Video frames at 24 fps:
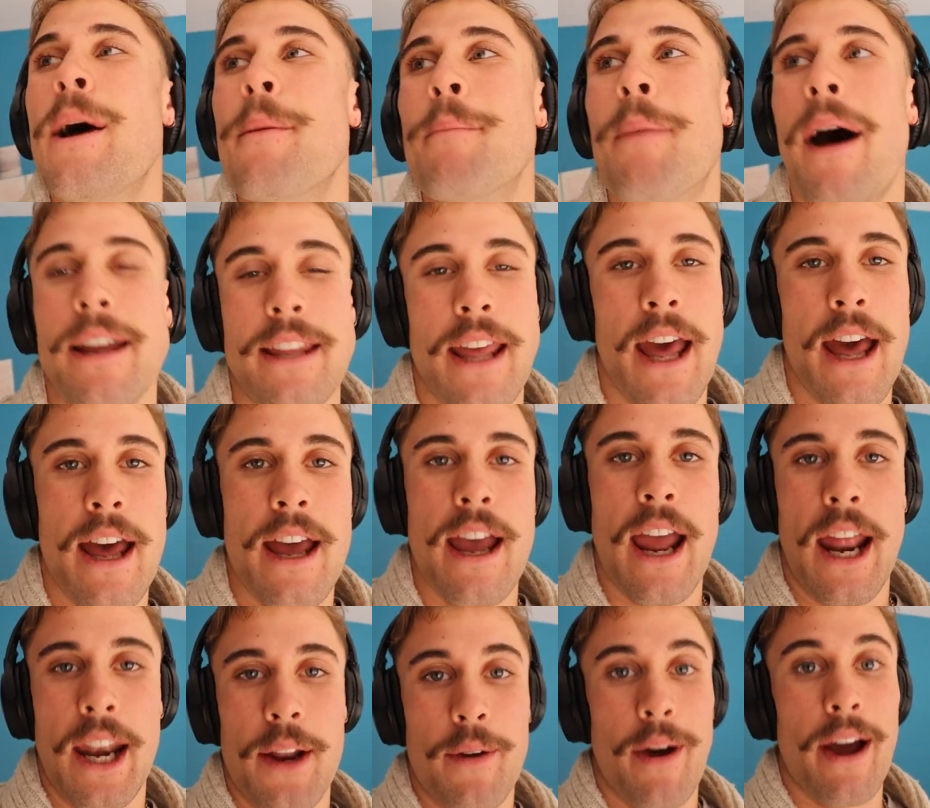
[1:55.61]
But yeah,
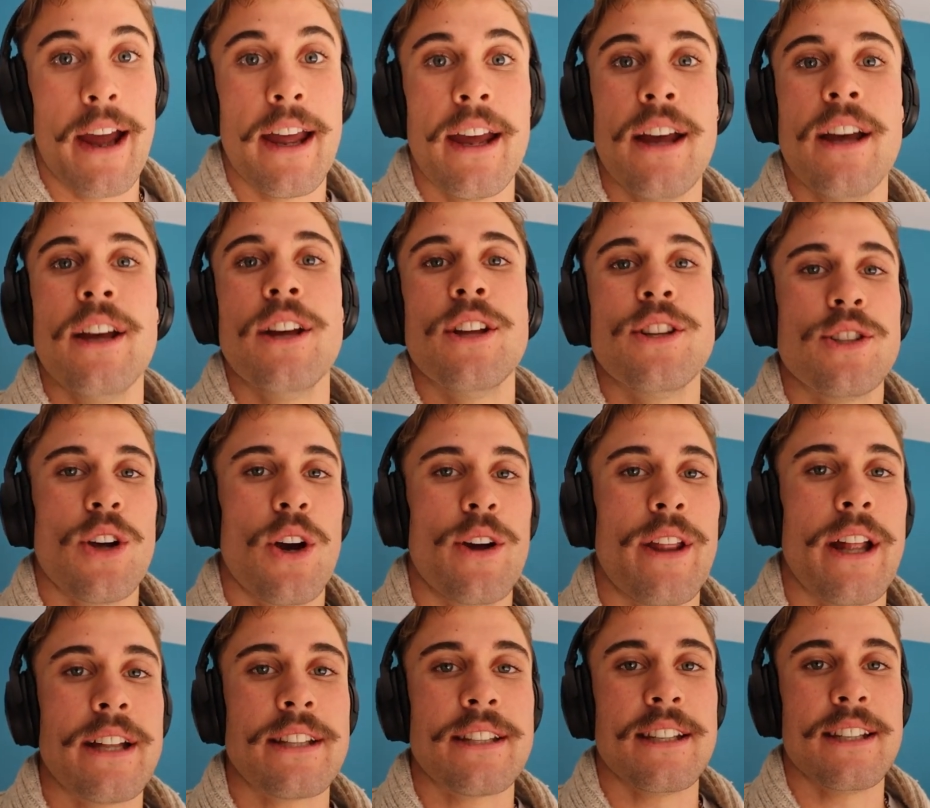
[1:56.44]
anyway,
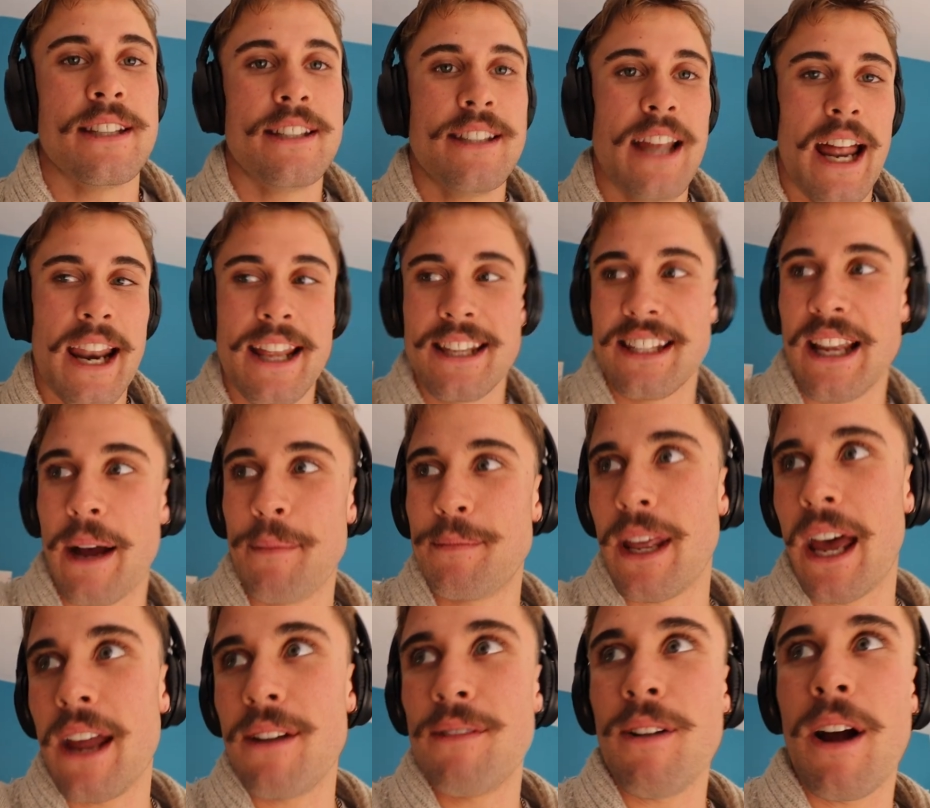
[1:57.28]
so that's the status
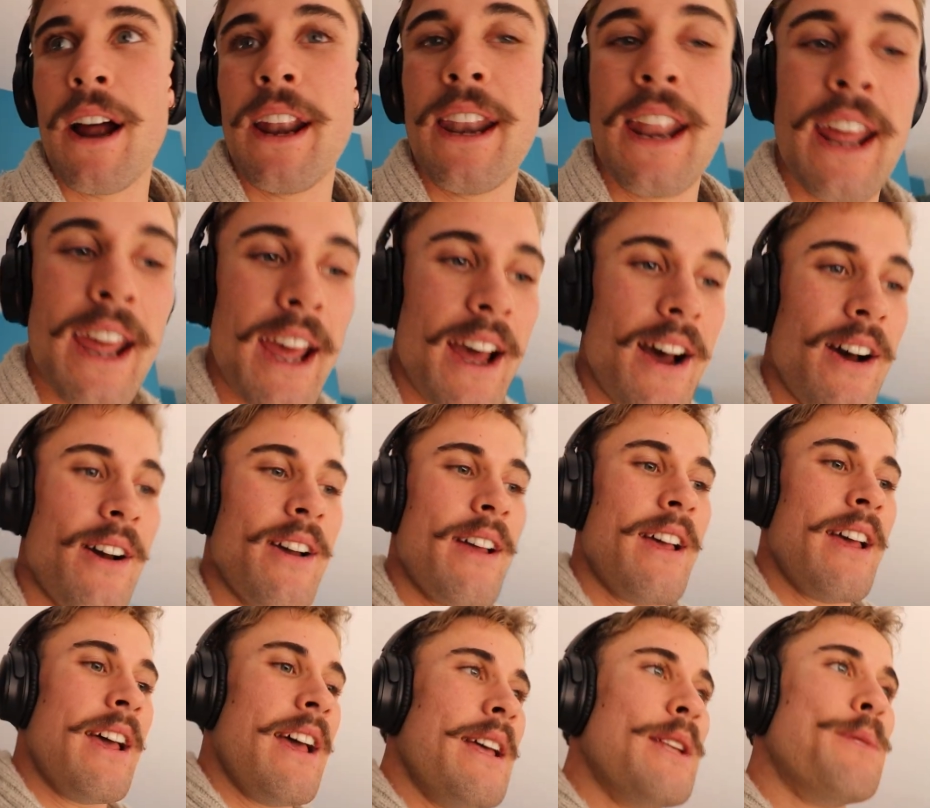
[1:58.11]
update right now.
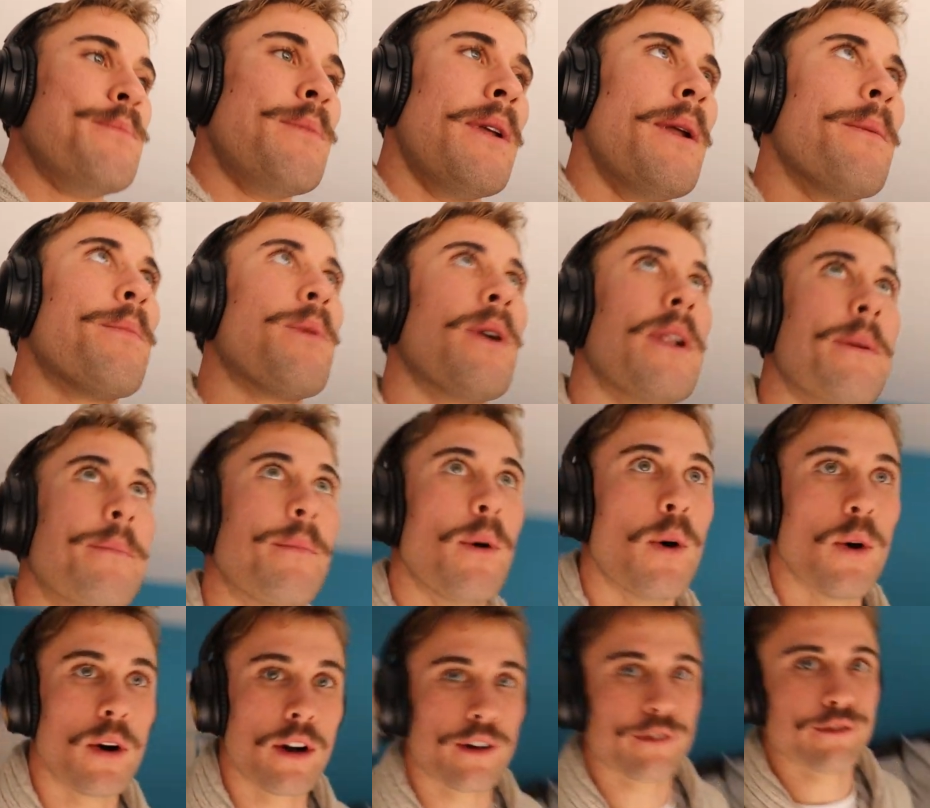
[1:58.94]
It's been a pretty
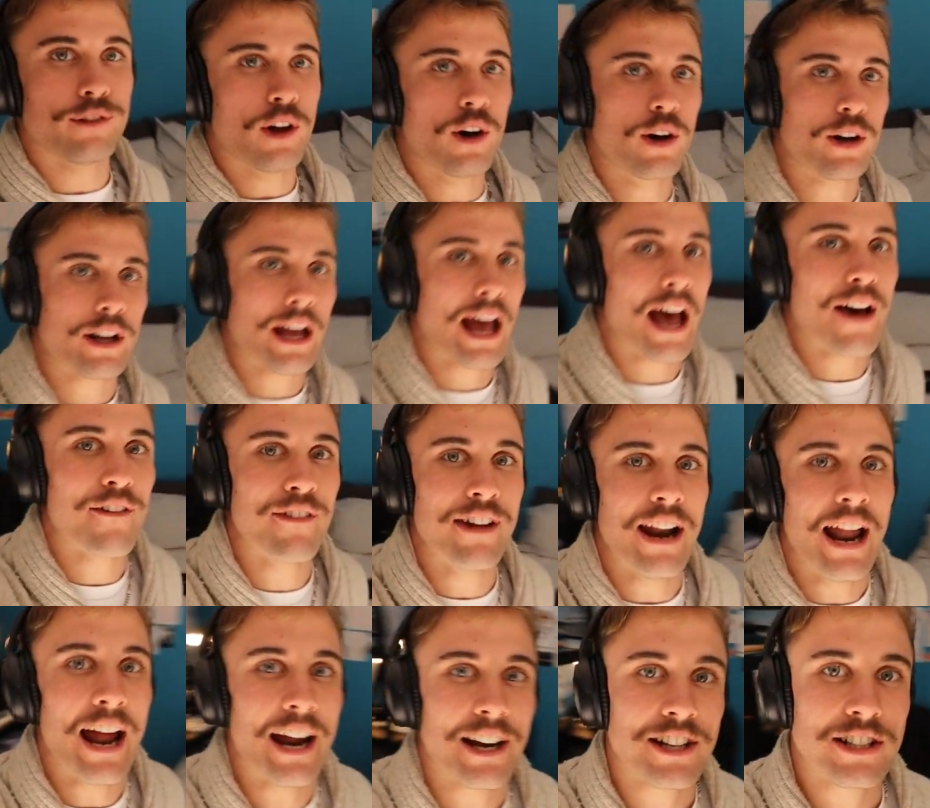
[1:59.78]
boring vlog.
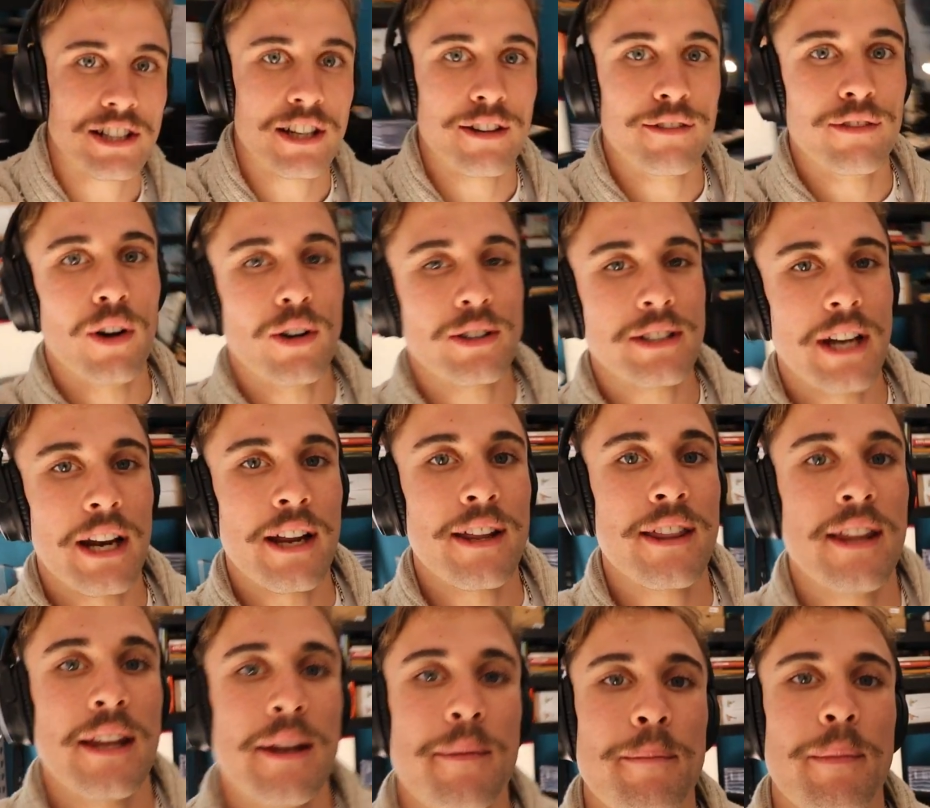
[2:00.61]
Haven't actually vlogged
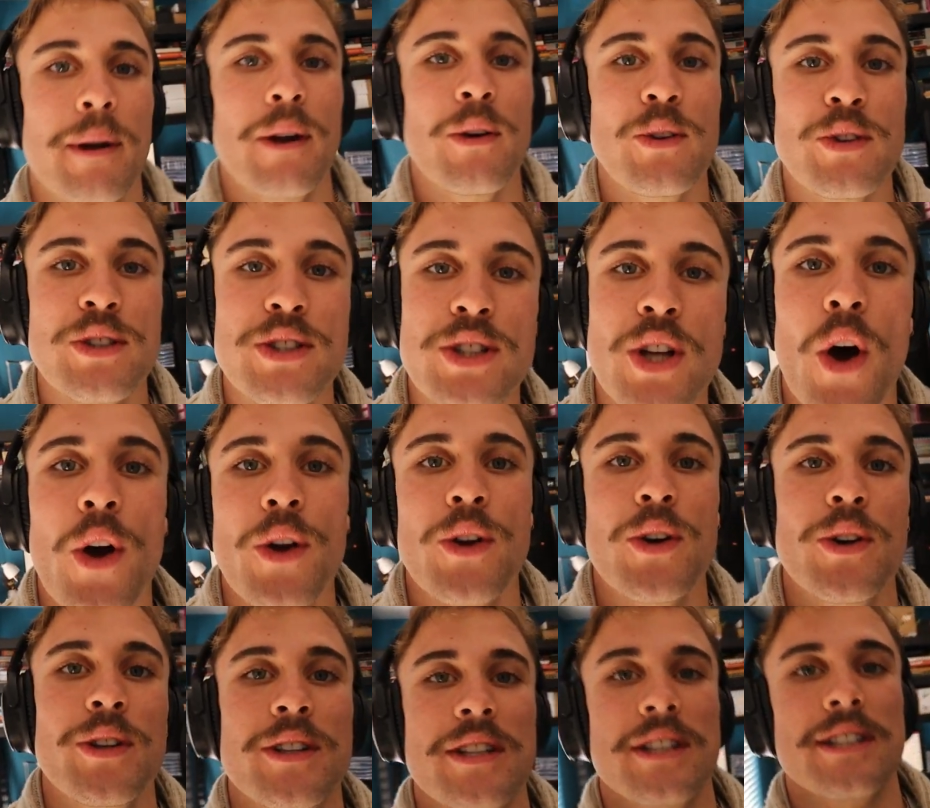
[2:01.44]
anything, but it was
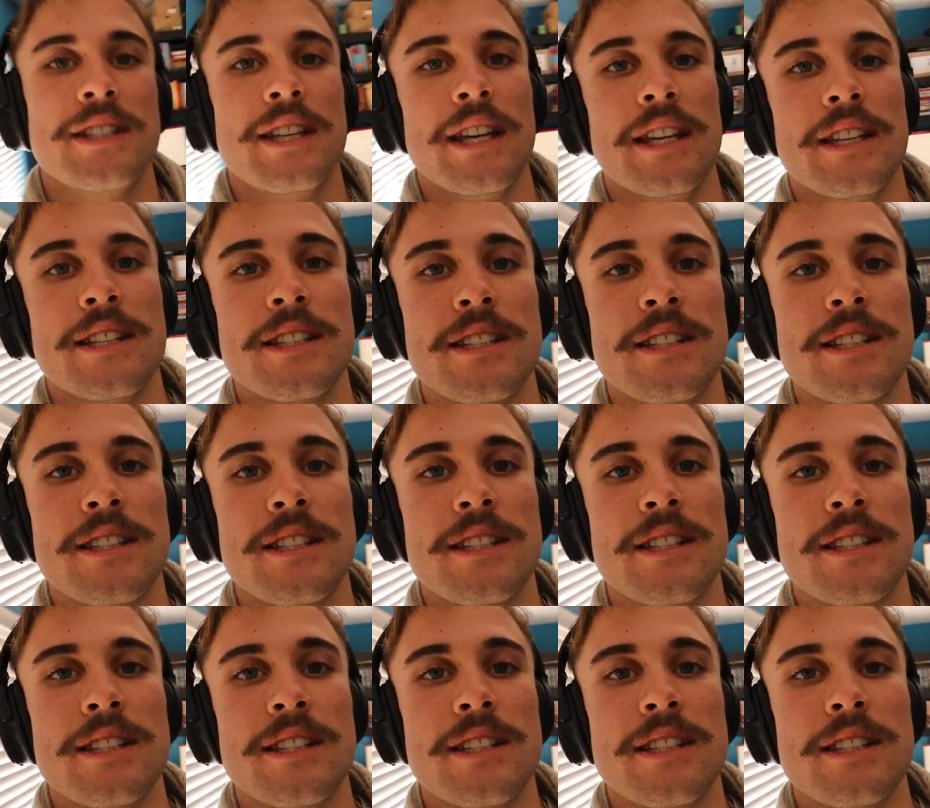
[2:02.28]
so good to see